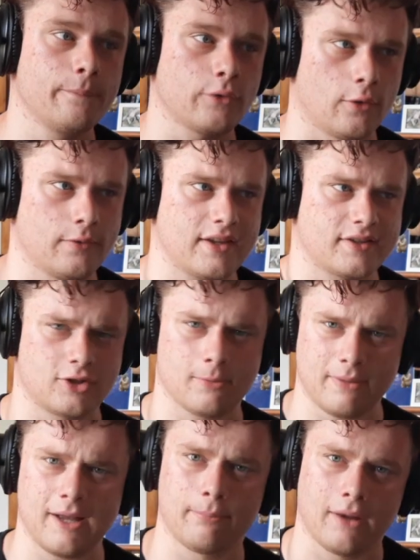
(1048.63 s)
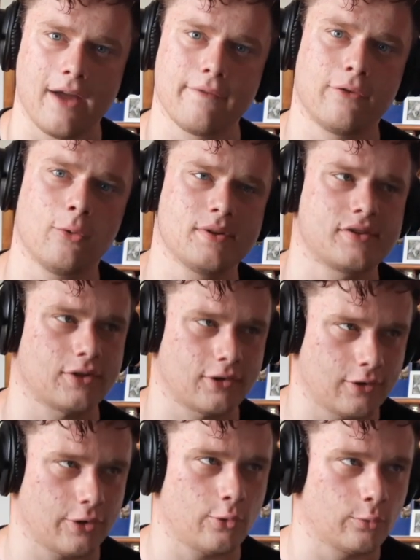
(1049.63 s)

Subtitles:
on such a big platform as the Critical